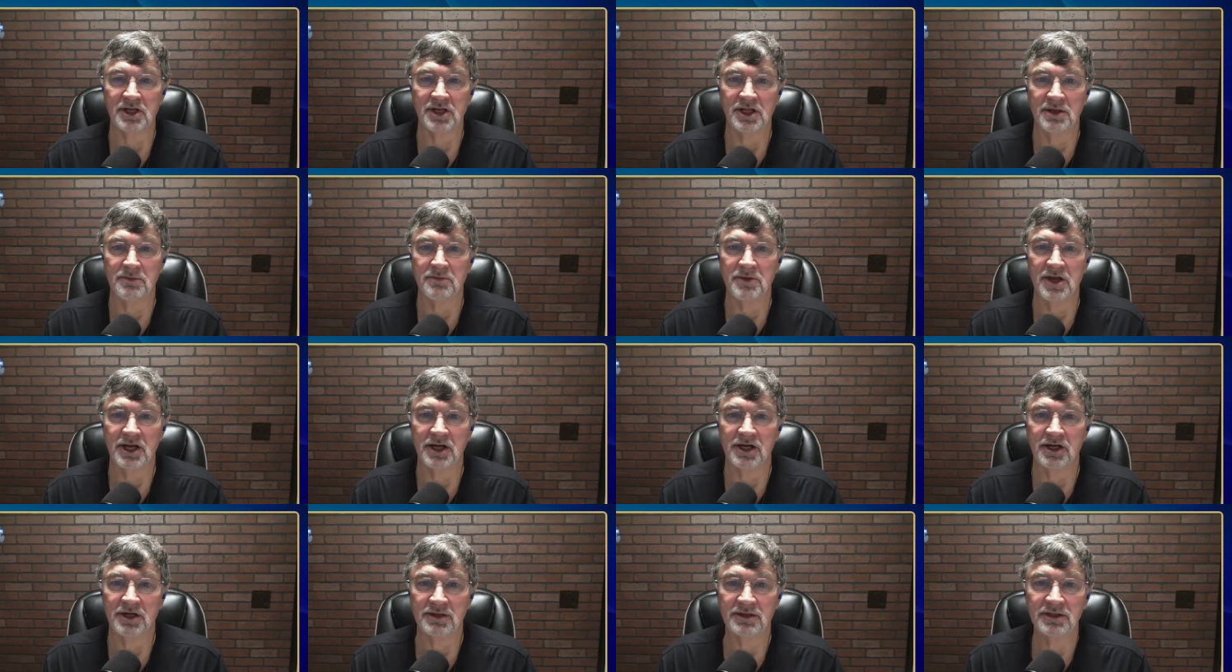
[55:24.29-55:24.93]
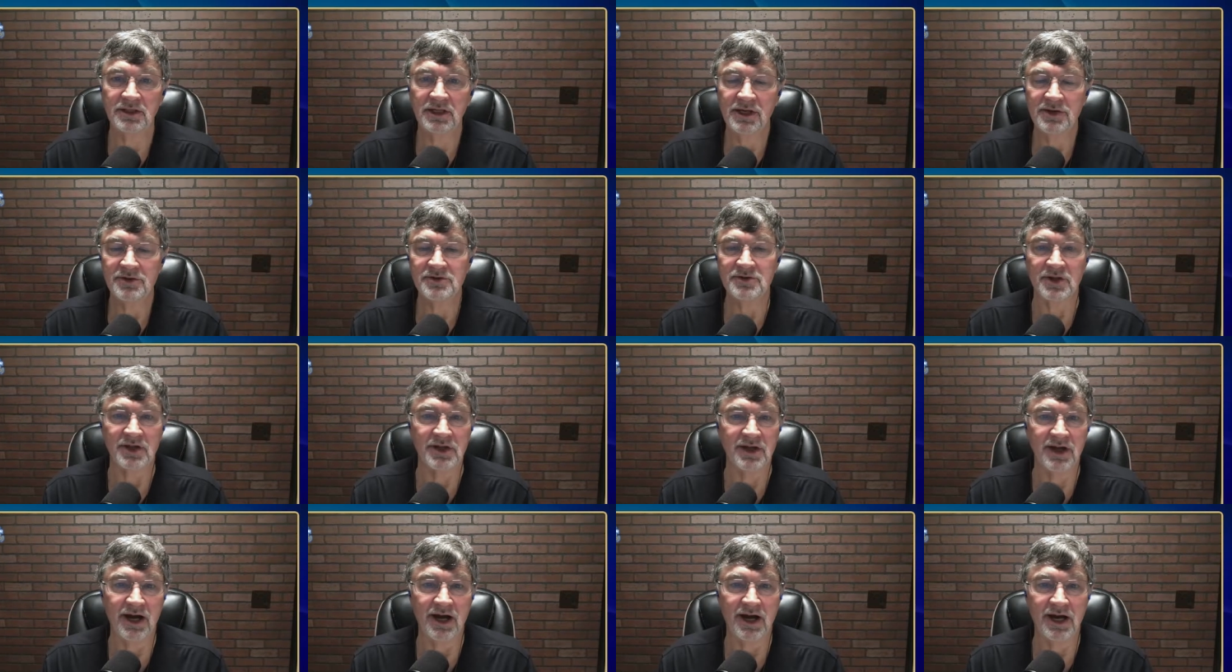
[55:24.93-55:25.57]
Send me an
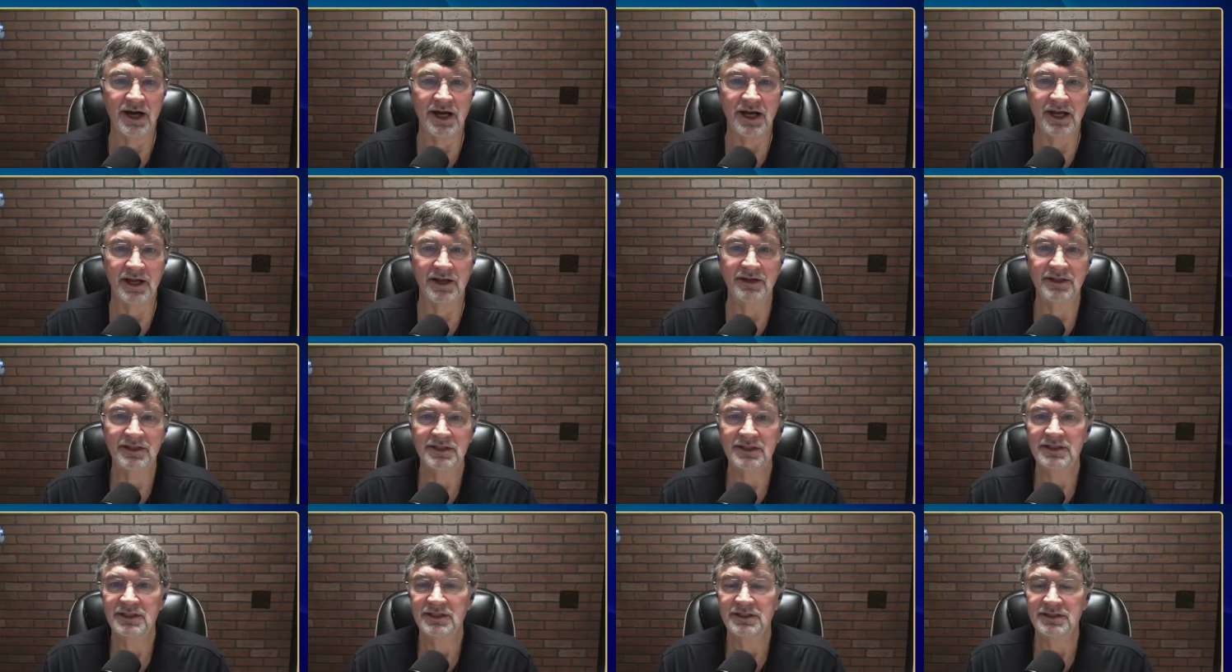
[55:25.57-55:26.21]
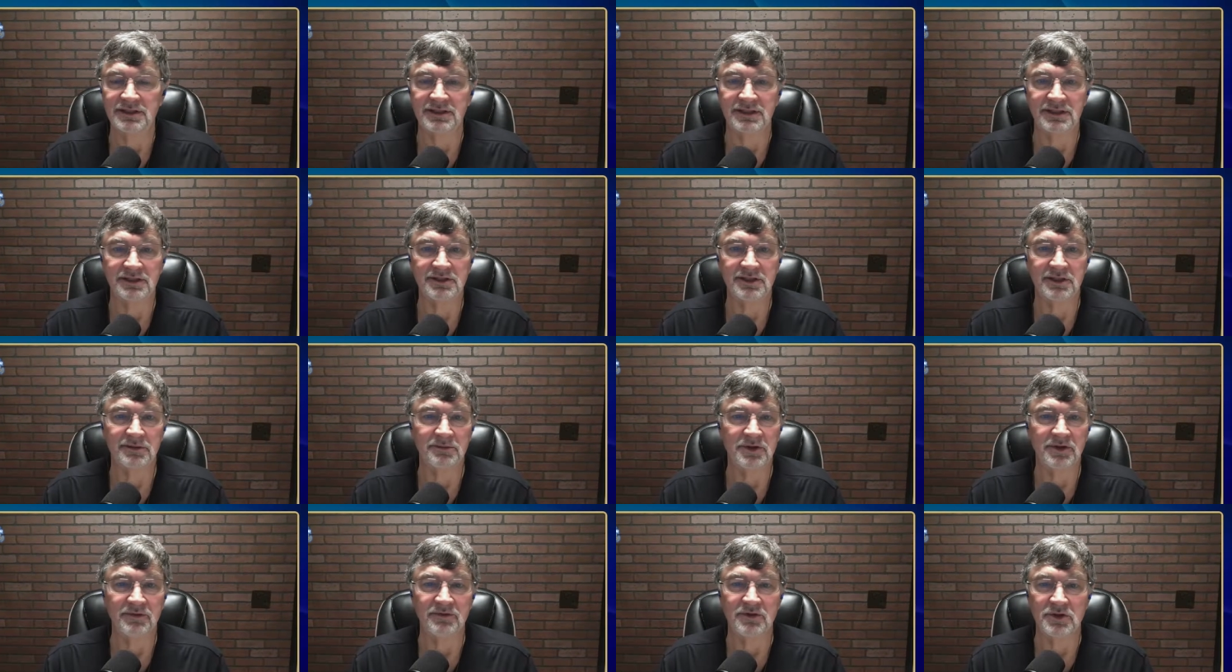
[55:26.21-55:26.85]
email, say hi,
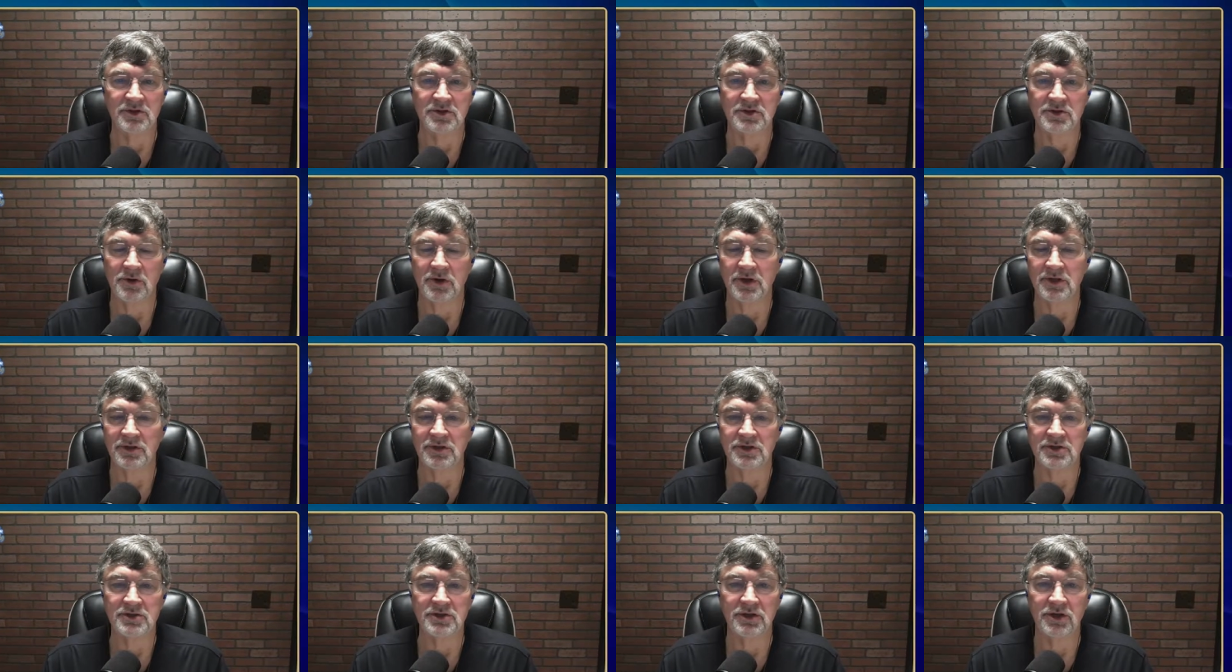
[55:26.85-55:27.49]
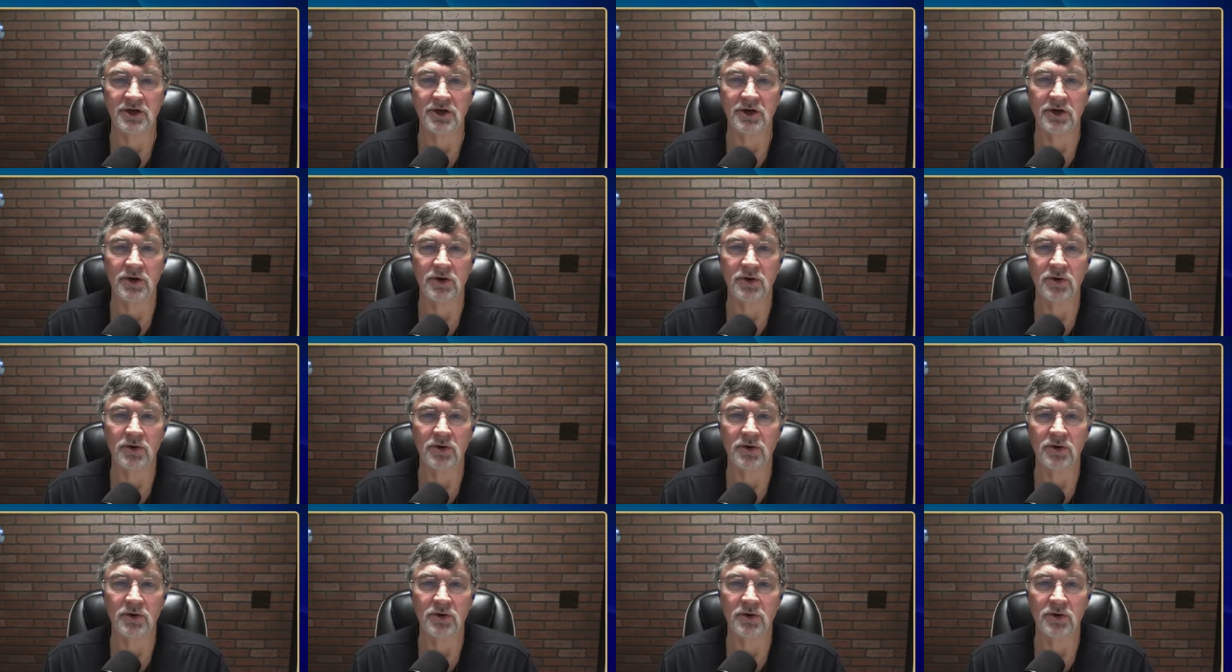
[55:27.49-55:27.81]
tell me if you enjoyed the